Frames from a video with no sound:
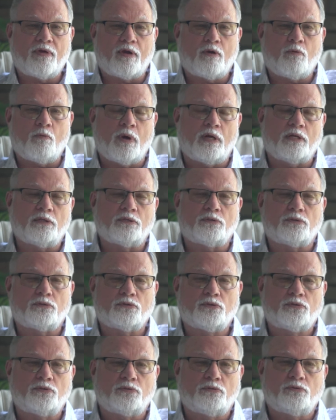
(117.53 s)
think, well,
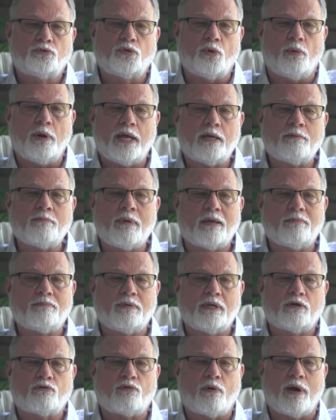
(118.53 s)
Doeg might
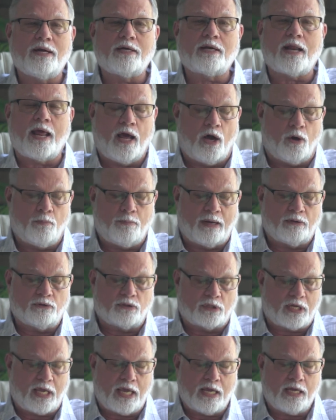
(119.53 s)
be trying to help
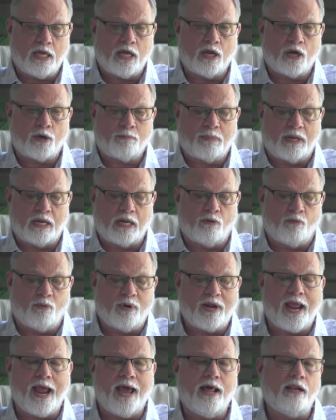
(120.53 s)
out the king here, but in
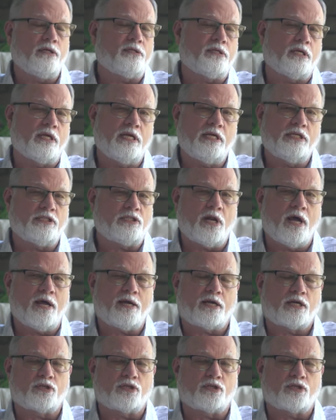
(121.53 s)
reality, he's not